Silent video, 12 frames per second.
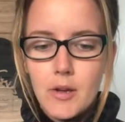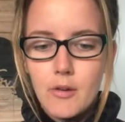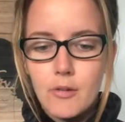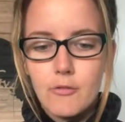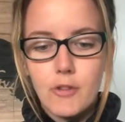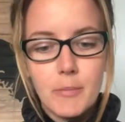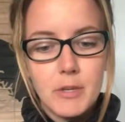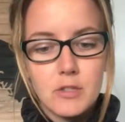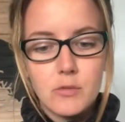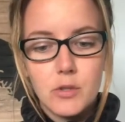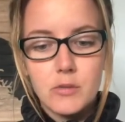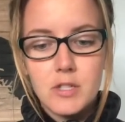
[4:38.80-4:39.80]
From his
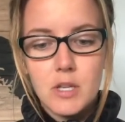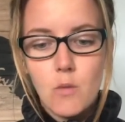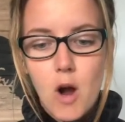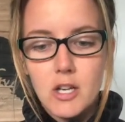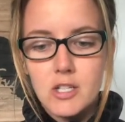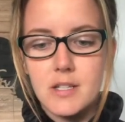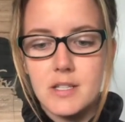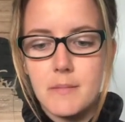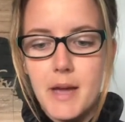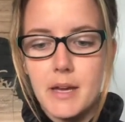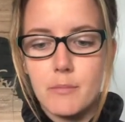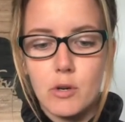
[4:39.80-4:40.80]
roost, he watched as the
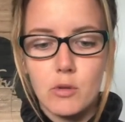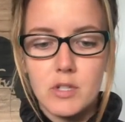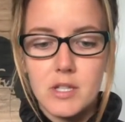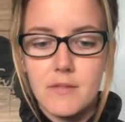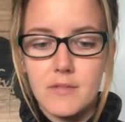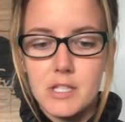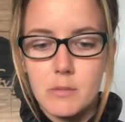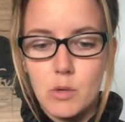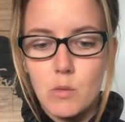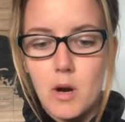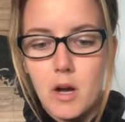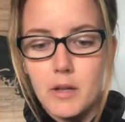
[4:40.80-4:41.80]
man approached the invisible
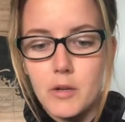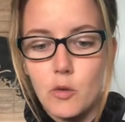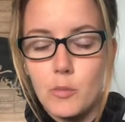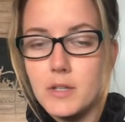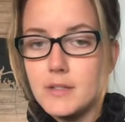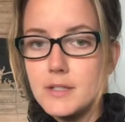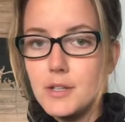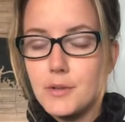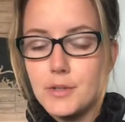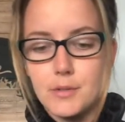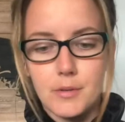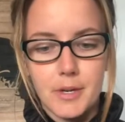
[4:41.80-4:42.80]
wall and opened a secret
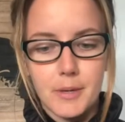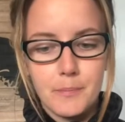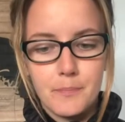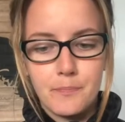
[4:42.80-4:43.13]
door.